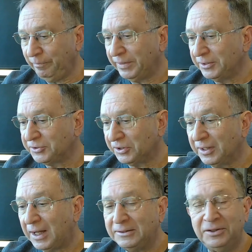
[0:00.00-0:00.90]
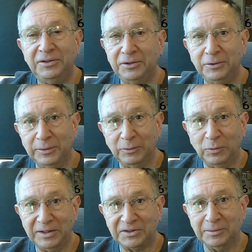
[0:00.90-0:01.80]
there's a lot to do in
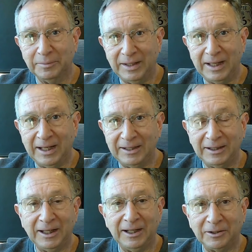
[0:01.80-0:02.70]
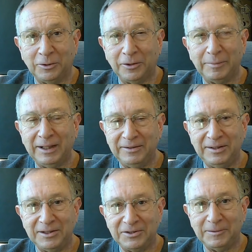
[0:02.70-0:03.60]
Wisdom. And again, it caught my
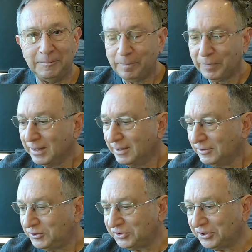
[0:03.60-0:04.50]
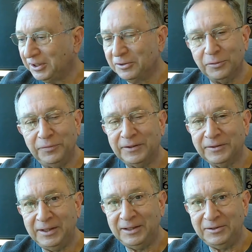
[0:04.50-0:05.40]
attention. Just like
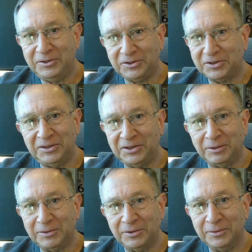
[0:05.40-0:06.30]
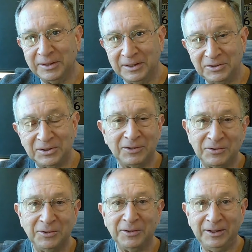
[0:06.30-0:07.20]
Goldfield did, just like Saratoga did.
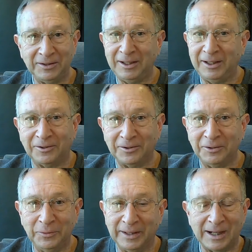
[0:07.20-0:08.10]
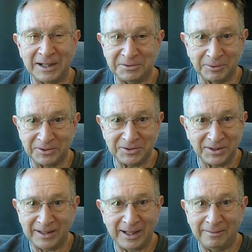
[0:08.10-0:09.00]
Saratoga, you can't argue with the hot springs
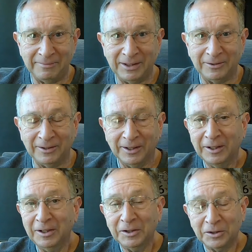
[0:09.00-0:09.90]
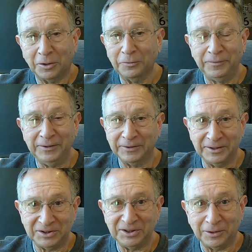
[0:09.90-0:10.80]
that they have there. And Goldfield
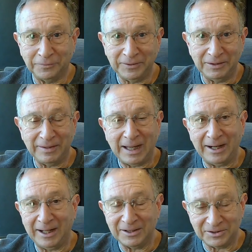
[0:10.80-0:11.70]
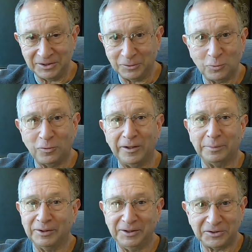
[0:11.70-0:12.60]
itself in Nevada has an
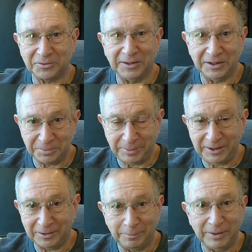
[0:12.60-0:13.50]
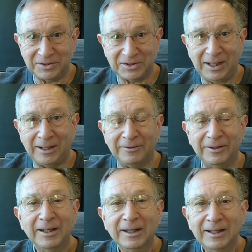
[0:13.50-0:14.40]
incredible history as being the biggest town